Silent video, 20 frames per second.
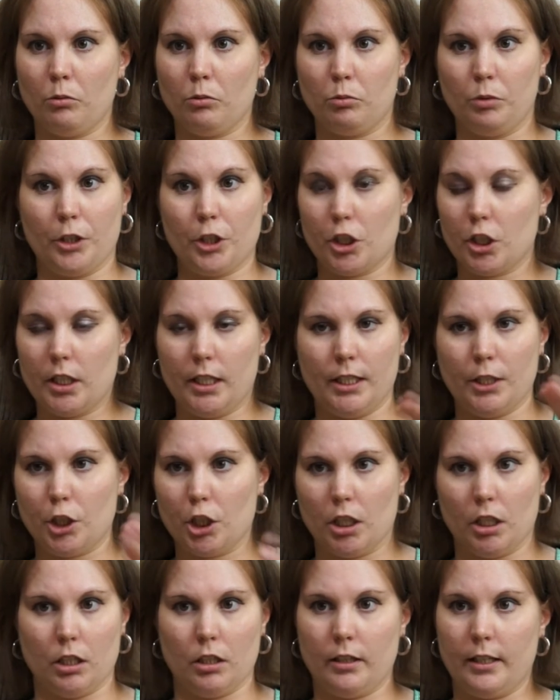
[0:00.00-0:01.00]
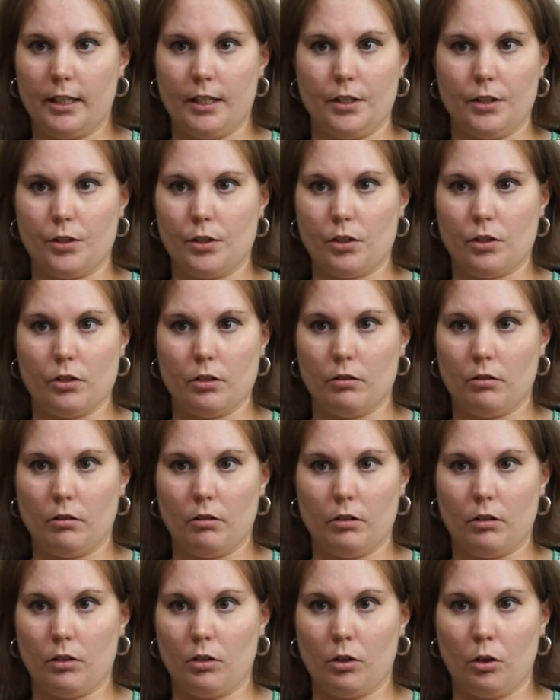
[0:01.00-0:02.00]
which in turn is
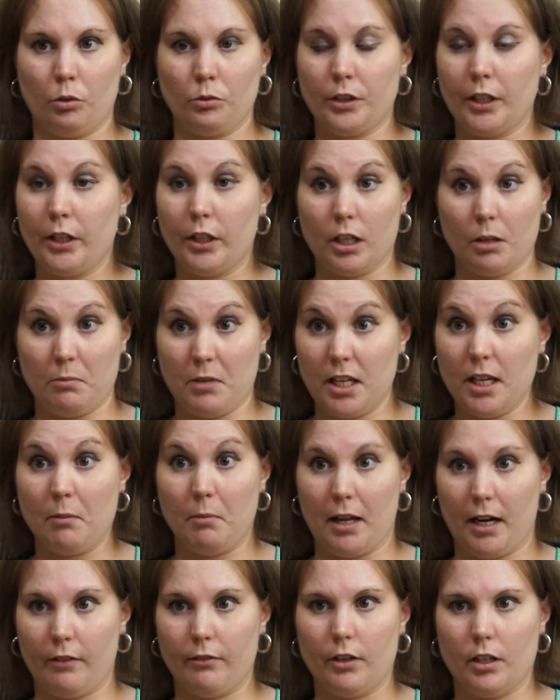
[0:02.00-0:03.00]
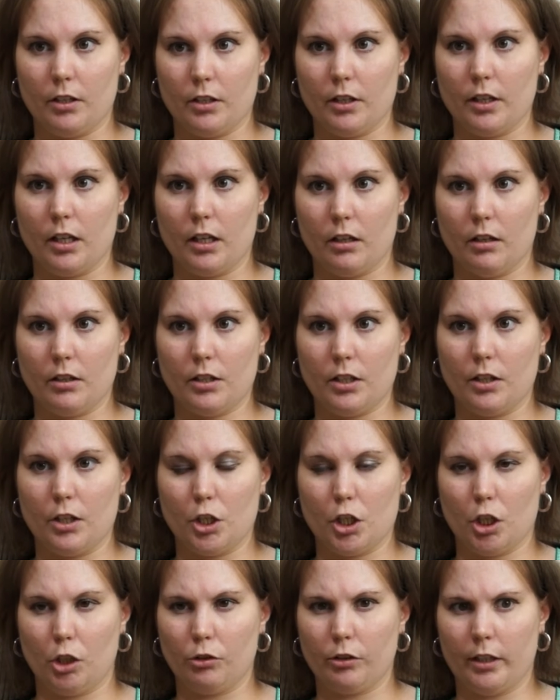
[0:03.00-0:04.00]
only going to be a benefit to the
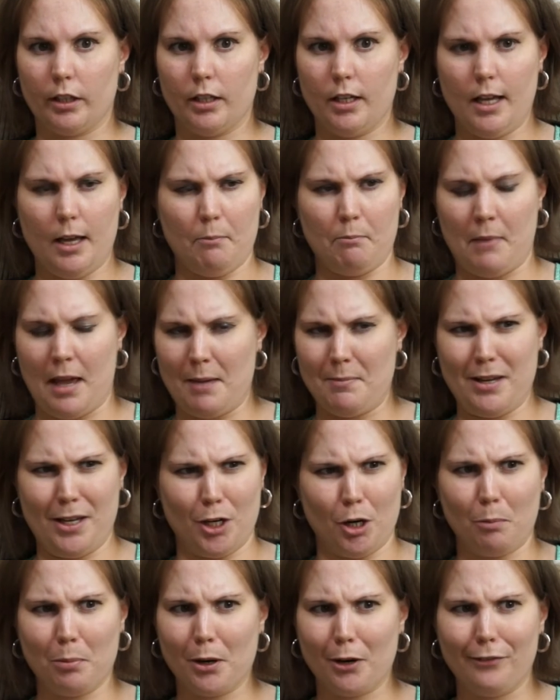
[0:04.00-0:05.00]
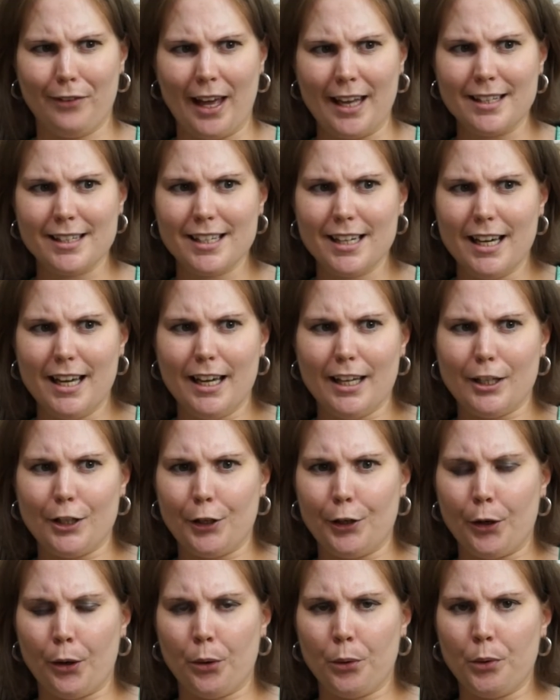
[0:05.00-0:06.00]
children. Maybe it'll prevent,
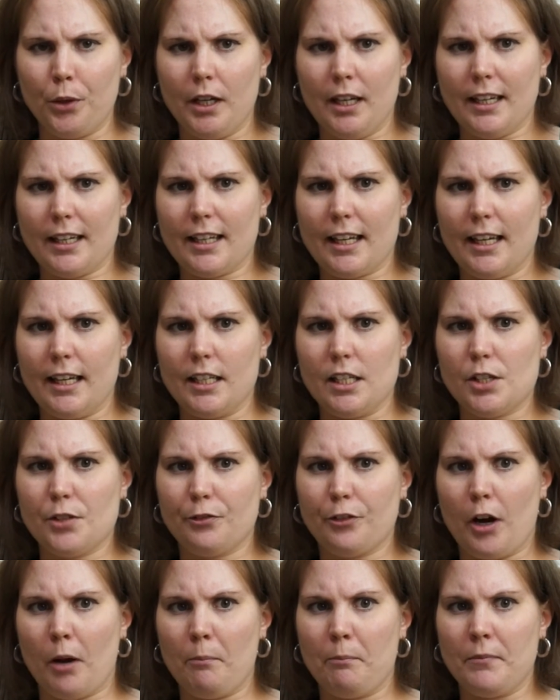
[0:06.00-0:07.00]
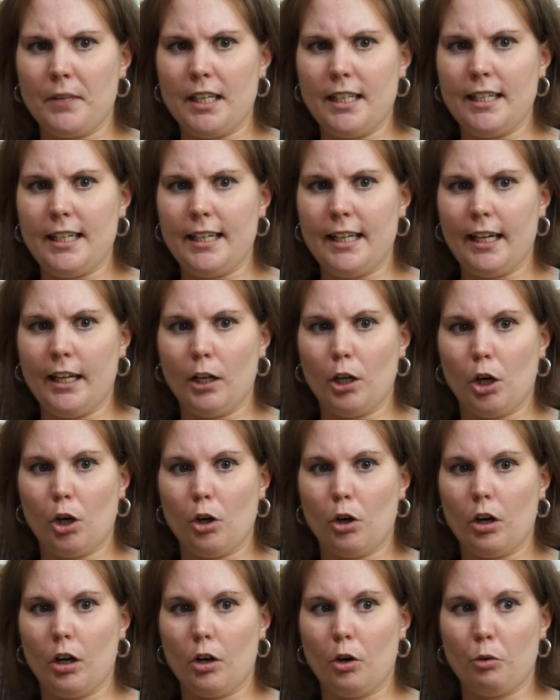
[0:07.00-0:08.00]
kids from needing
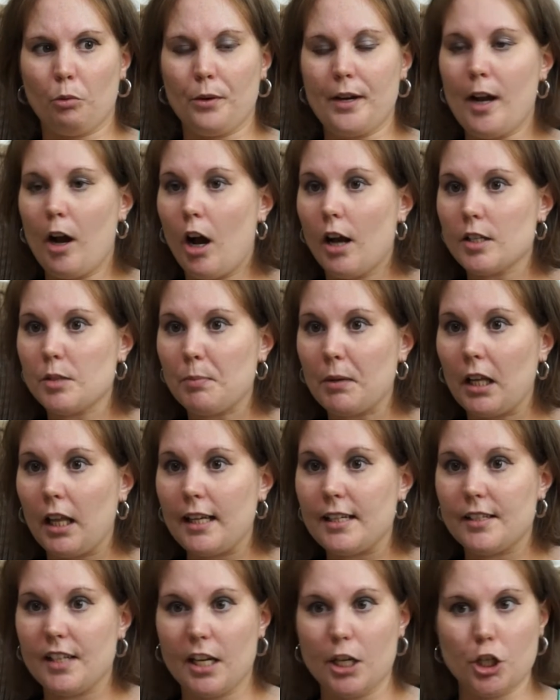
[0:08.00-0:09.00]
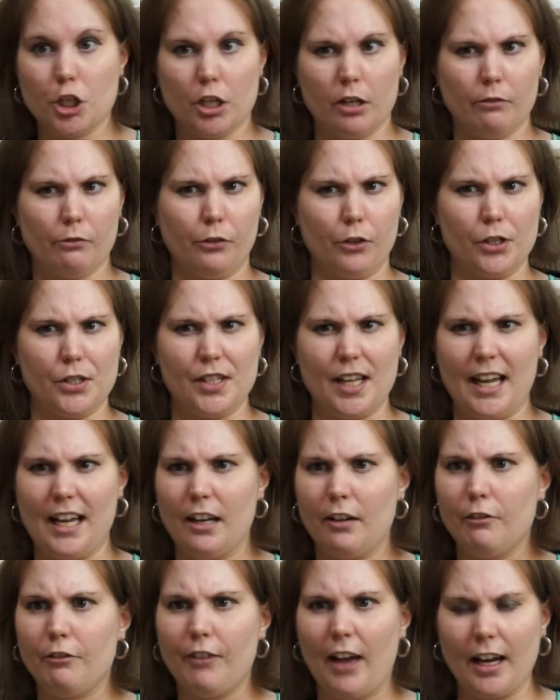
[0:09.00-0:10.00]
a rehospitalization for, say,
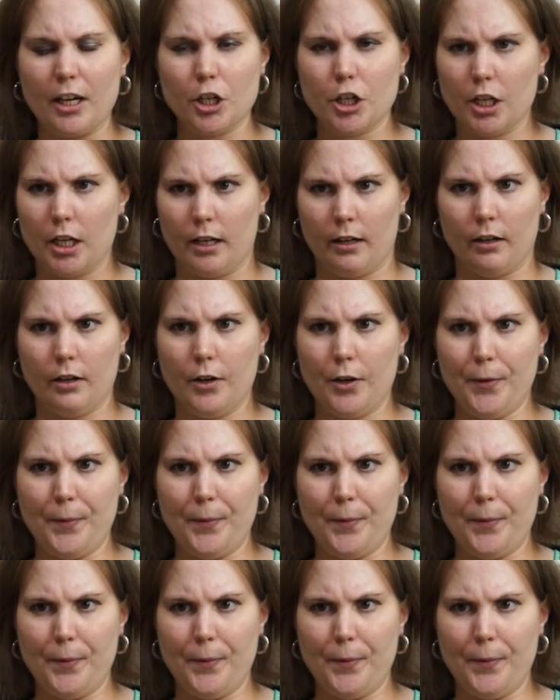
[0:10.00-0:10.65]
infection.